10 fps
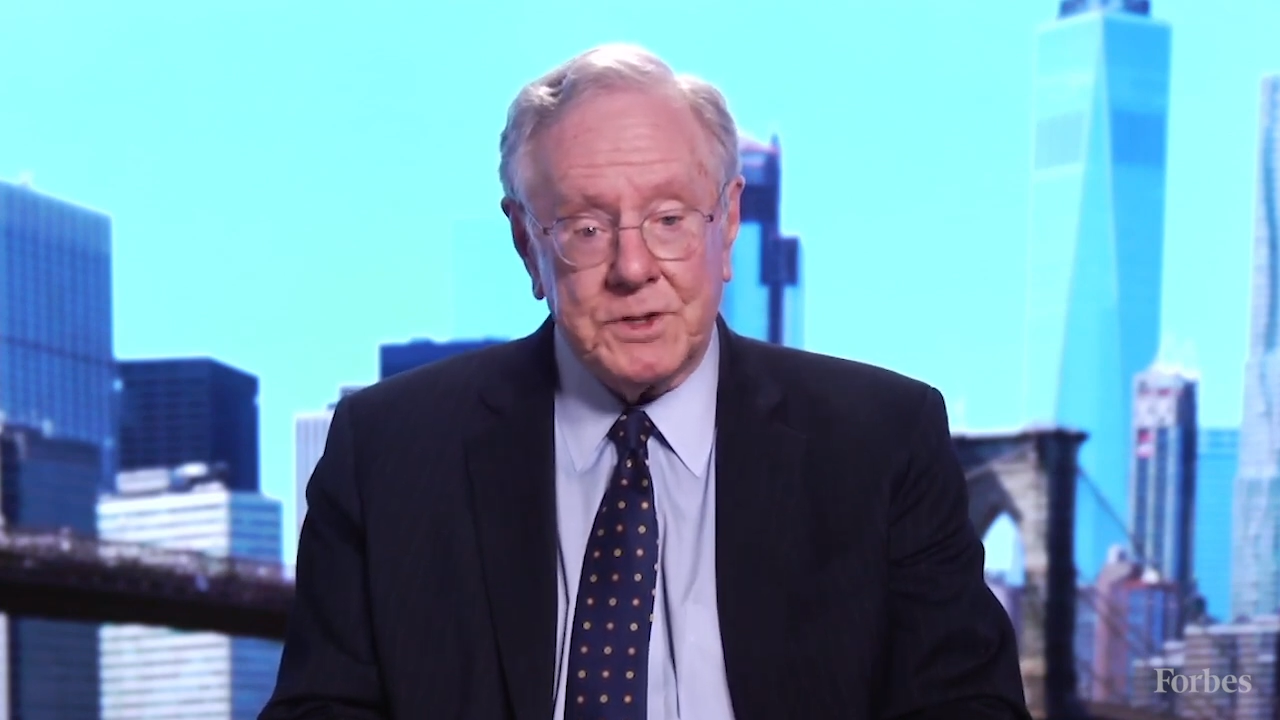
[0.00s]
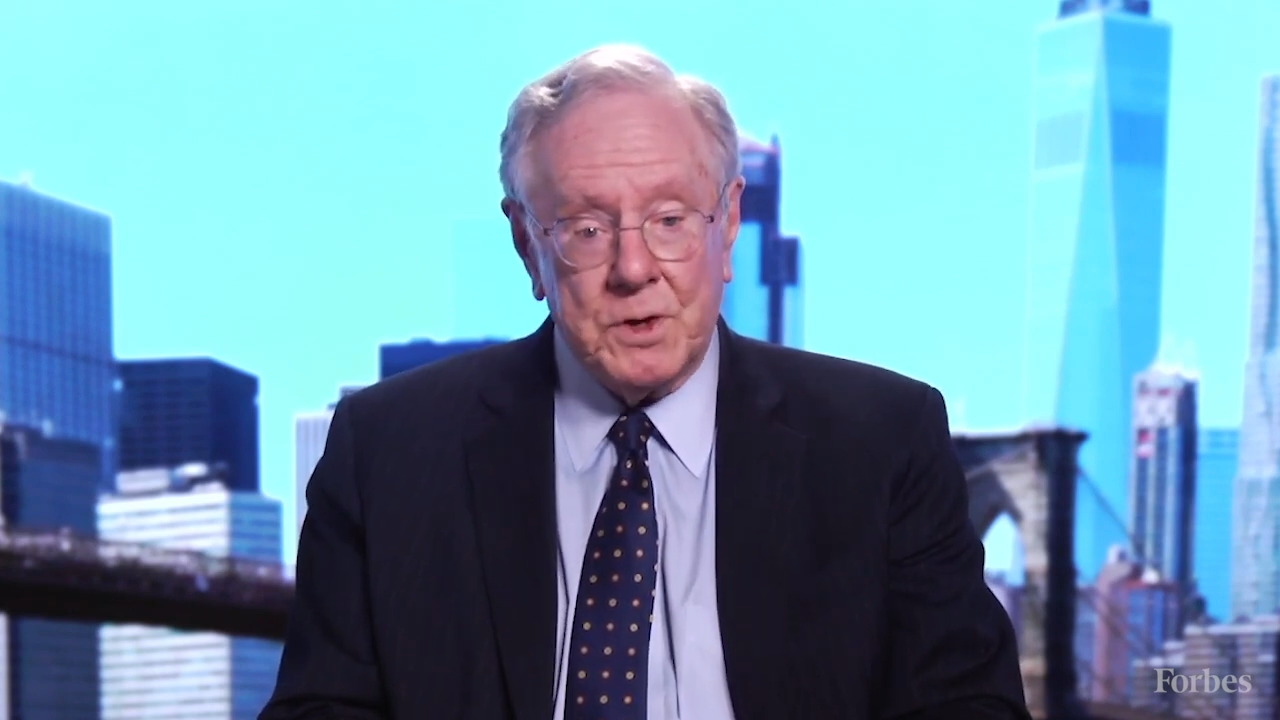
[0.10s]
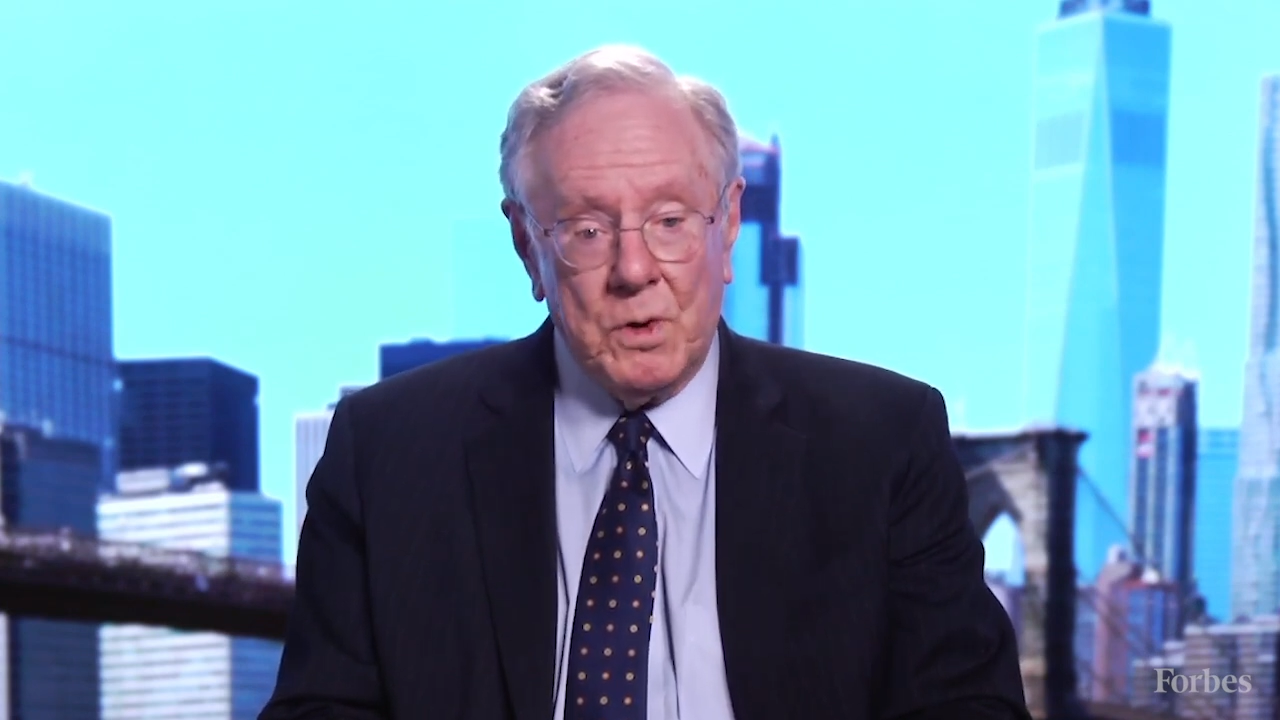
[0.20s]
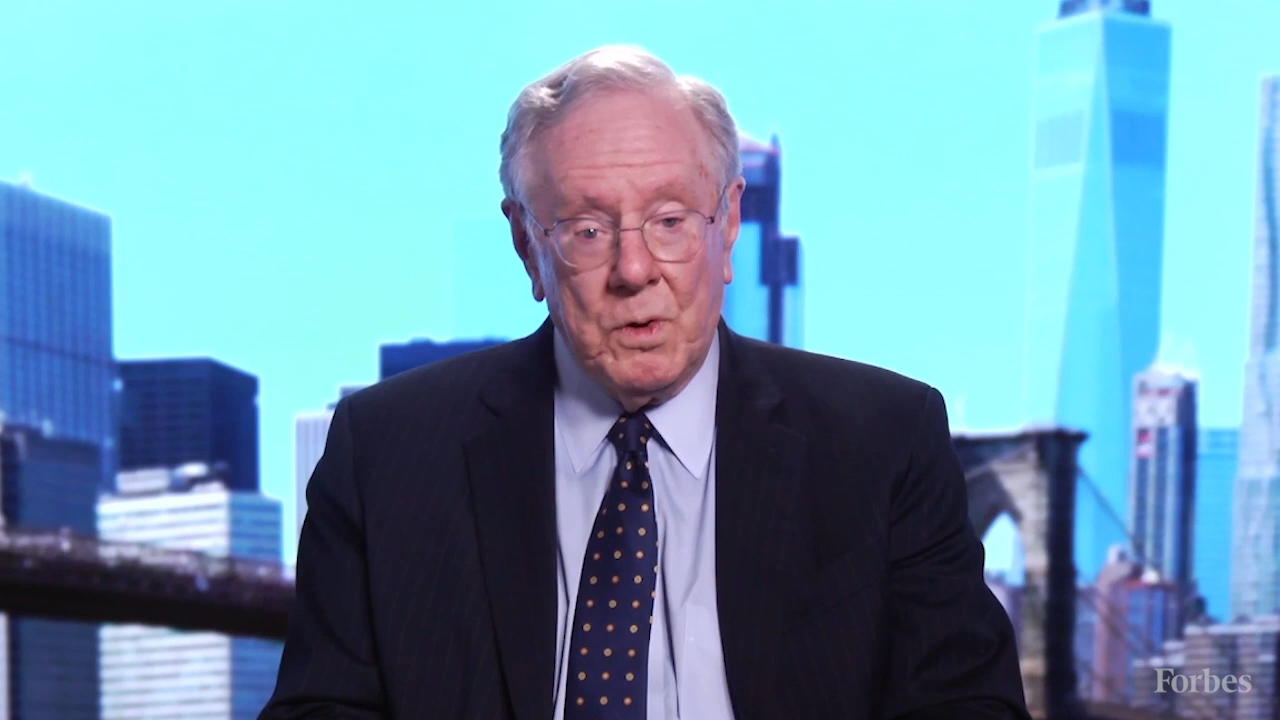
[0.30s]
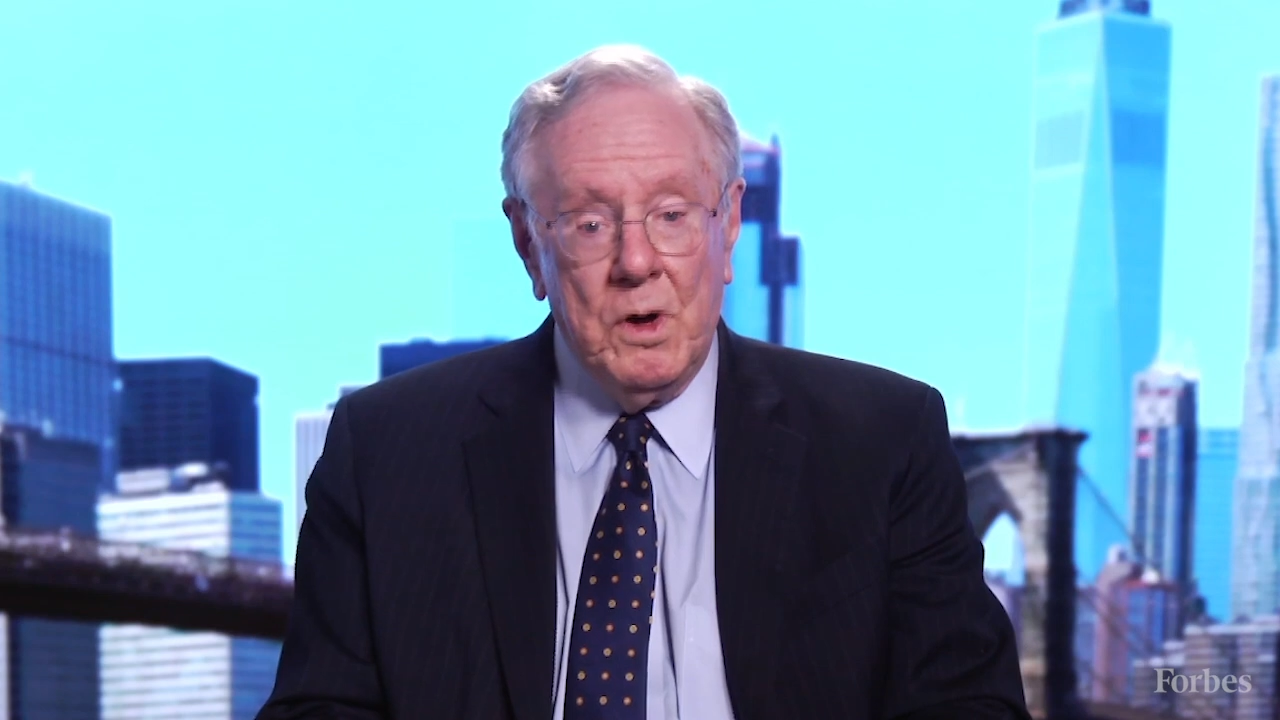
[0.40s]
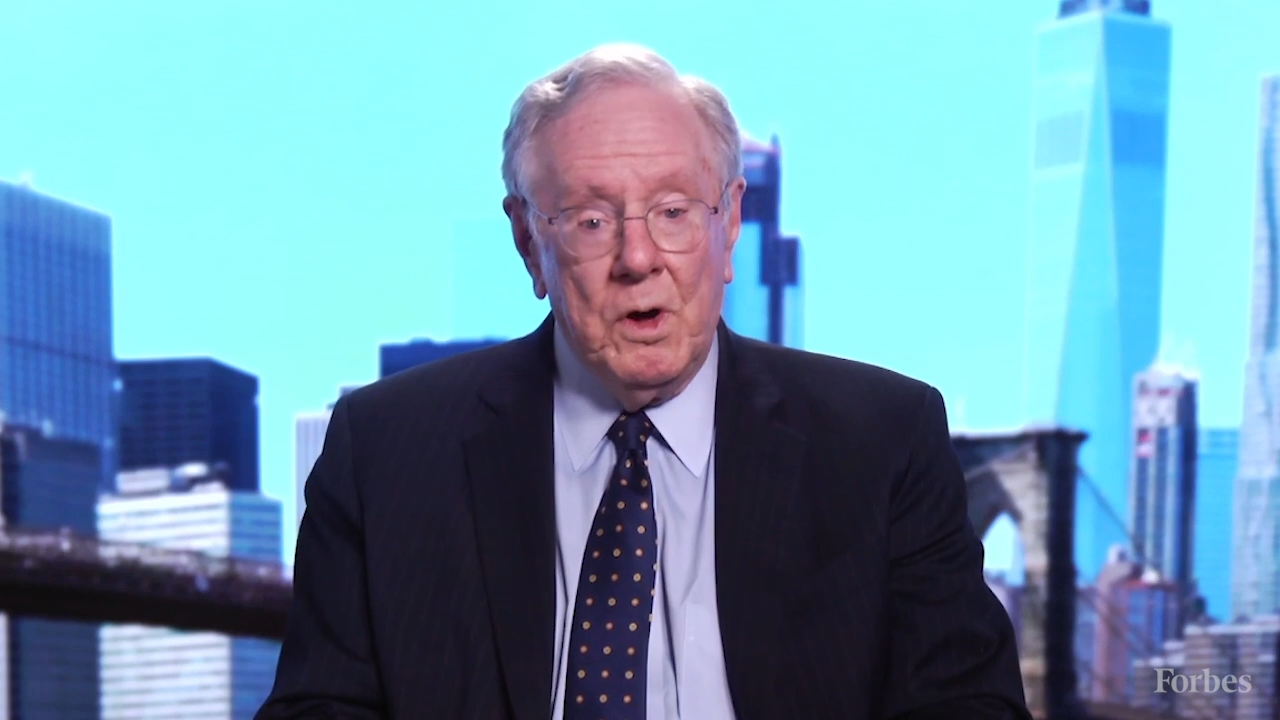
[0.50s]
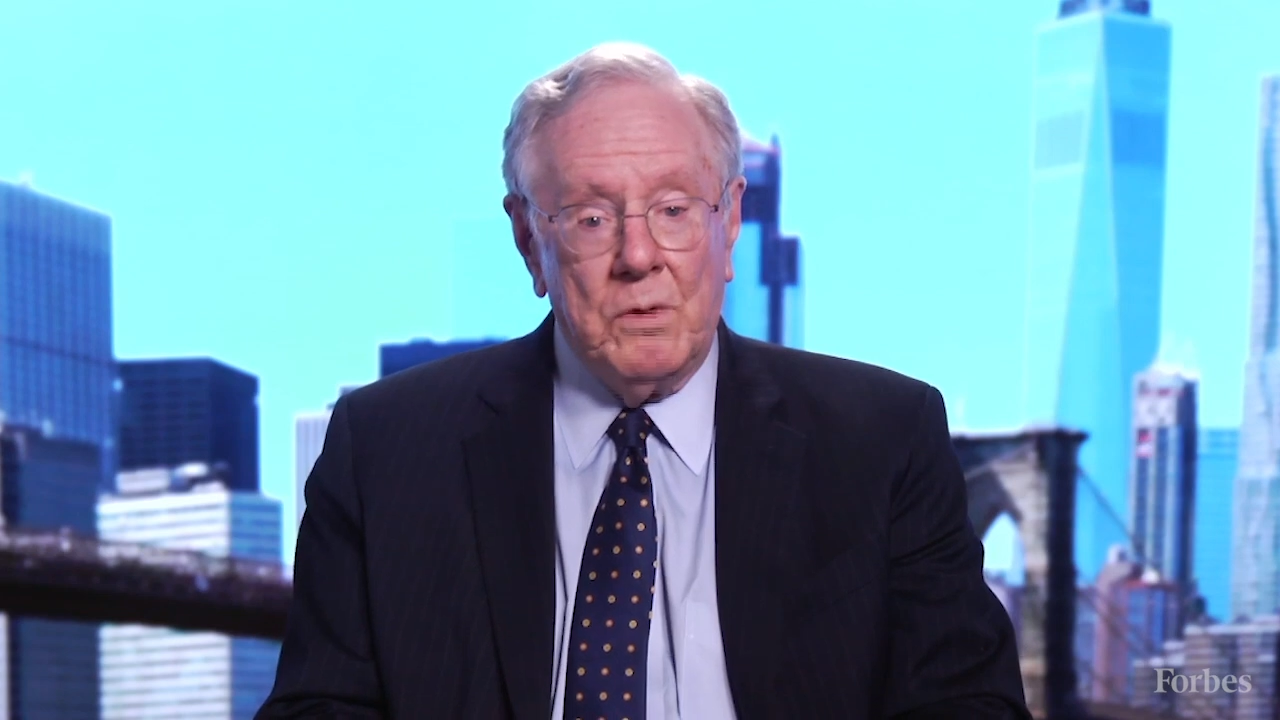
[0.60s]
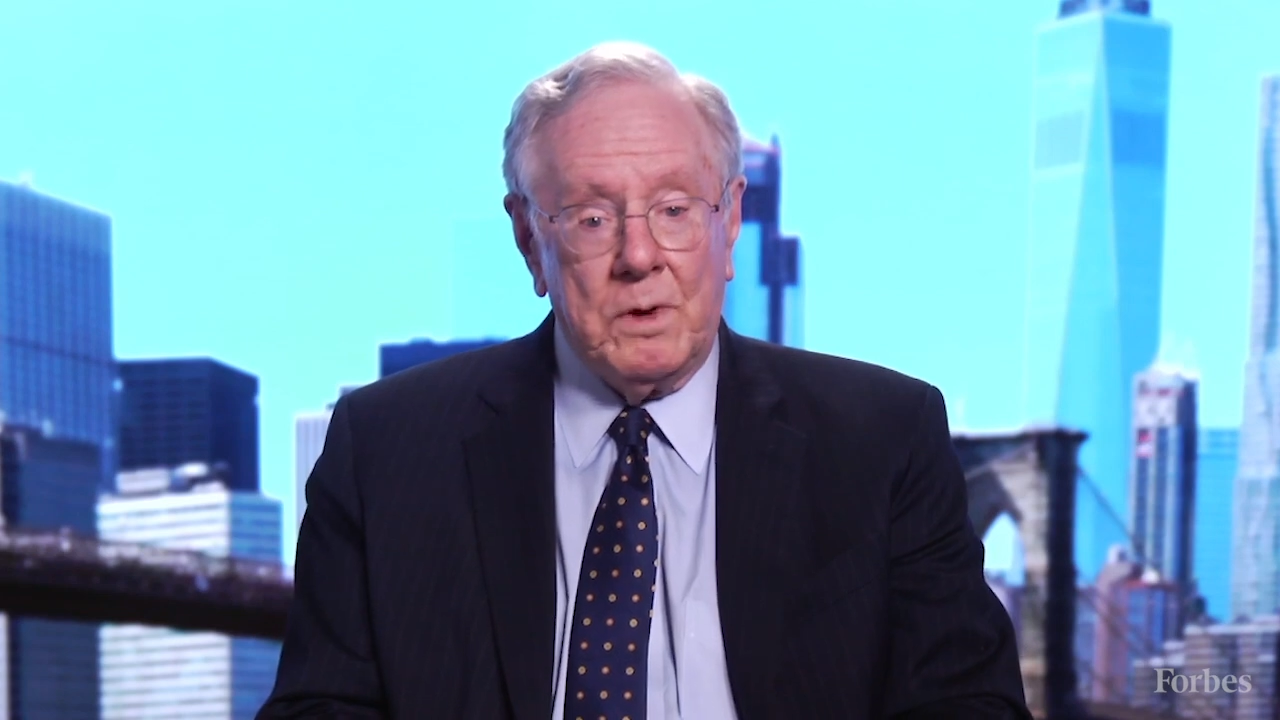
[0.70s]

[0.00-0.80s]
Seoul